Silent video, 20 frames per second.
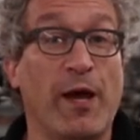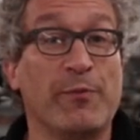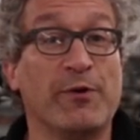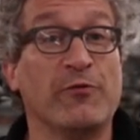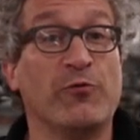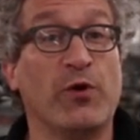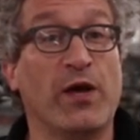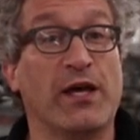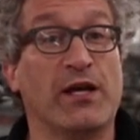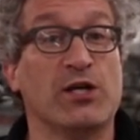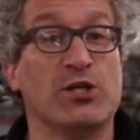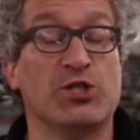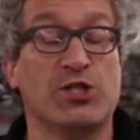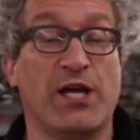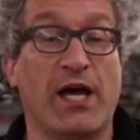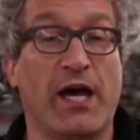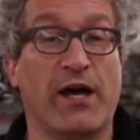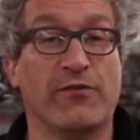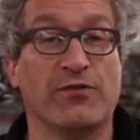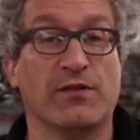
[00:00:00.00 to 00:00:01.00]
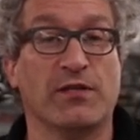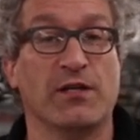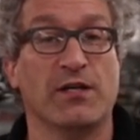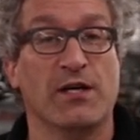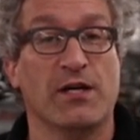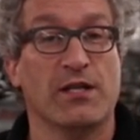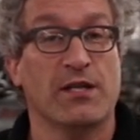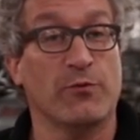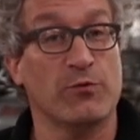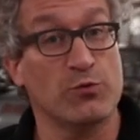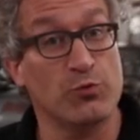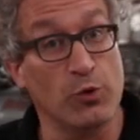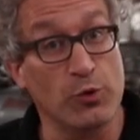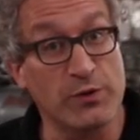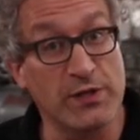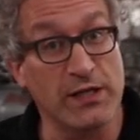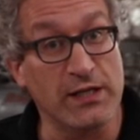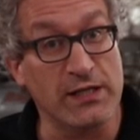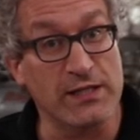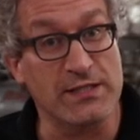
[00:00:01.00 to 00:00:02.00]
happen if we had a shaft that was
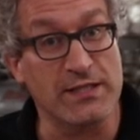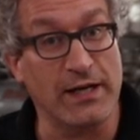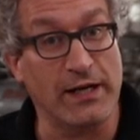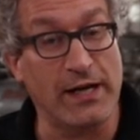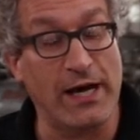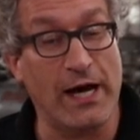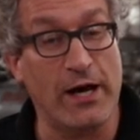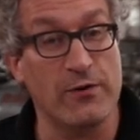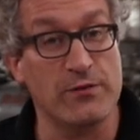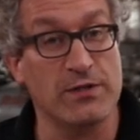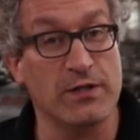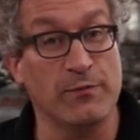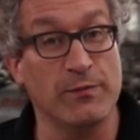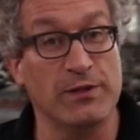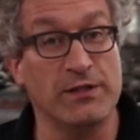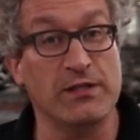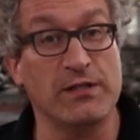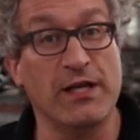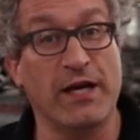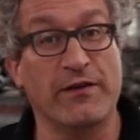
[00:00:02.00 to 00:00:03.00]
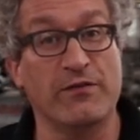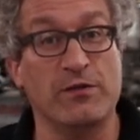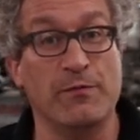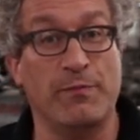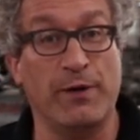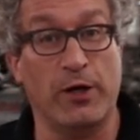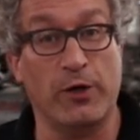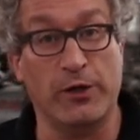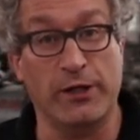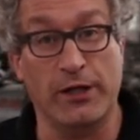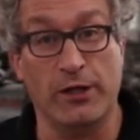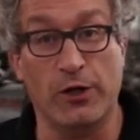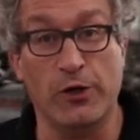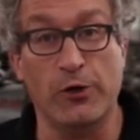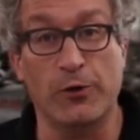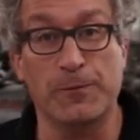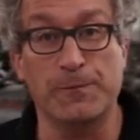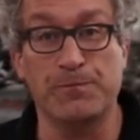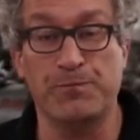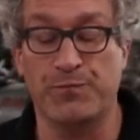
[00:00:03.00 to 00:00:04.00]
rotating inside a housing but didn't have to bear any
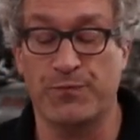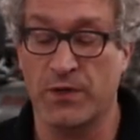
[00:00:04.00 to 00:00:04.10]
load?